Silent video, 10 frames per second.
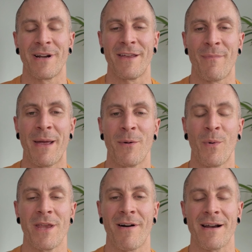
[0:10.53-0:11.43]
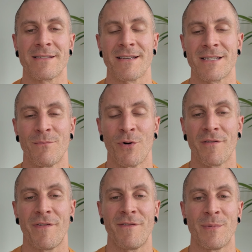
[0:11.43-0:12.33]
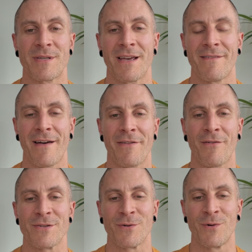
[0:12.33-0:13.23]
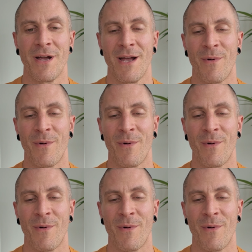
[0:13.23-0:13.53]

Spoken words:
if maybe when you're accessing more than 50% of that throttle,